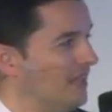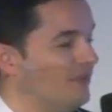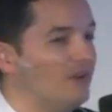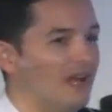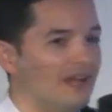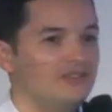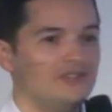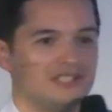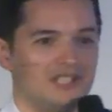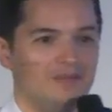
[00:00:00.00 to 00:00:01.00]
never
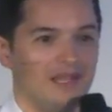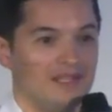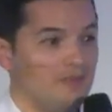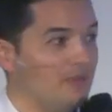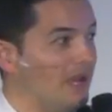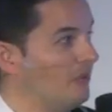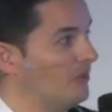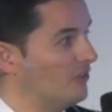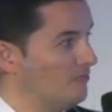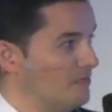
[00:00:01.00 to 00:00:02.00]
underestimate the
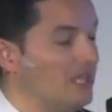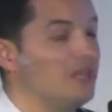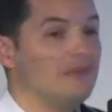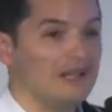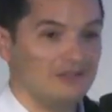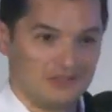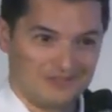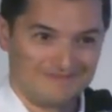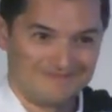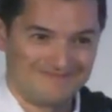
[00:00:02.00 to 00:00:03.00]
power of Mickey
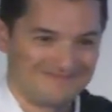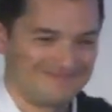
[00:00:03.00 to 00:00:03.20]
Mouse.